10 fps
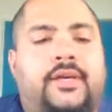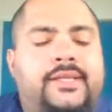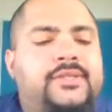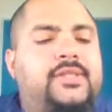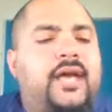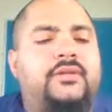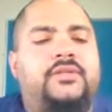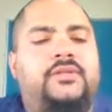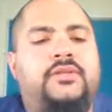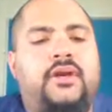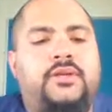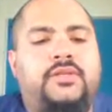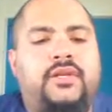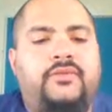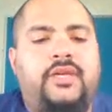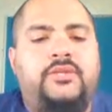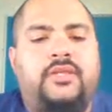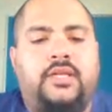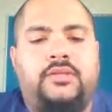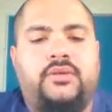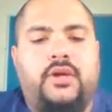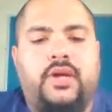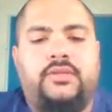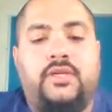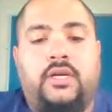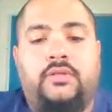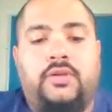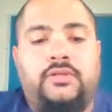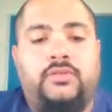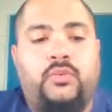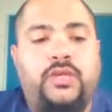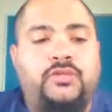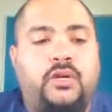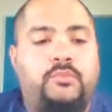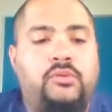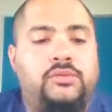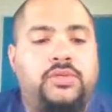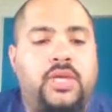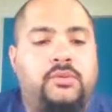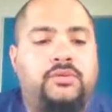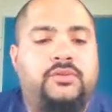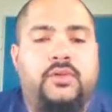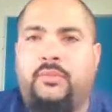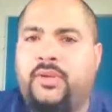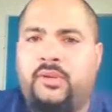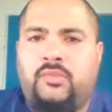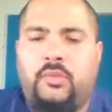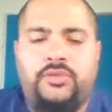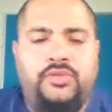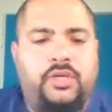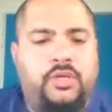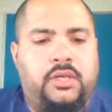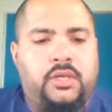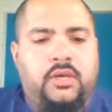Inside there are TVs and electronics, and under its wings are pool tables, a pinball machine,